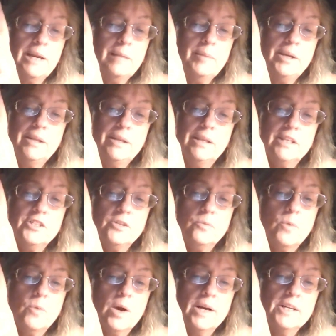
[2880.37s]
maybe that
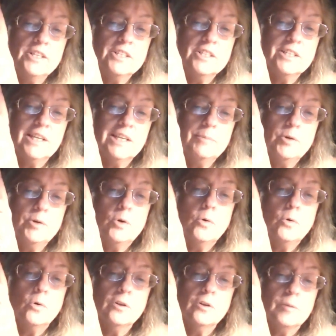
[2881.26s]
you want to just keep
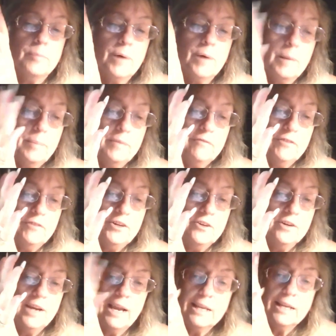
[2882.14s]
cool or prep it for
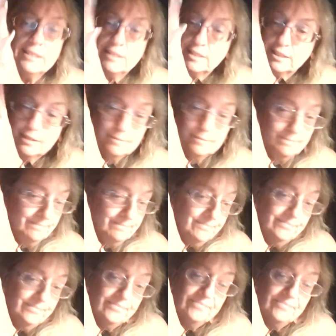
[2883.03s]
your guests.
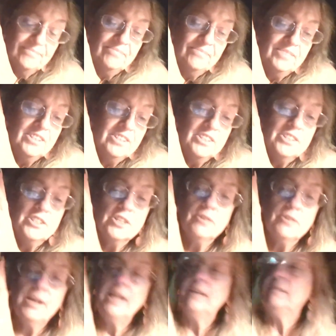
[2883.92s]
This is
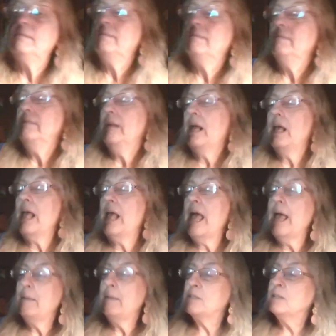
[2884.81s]
great. I
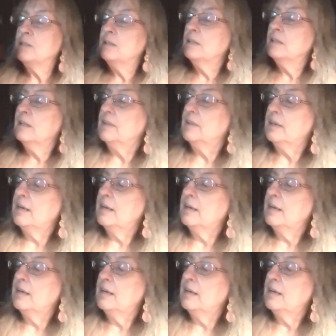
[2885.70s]
absolutely love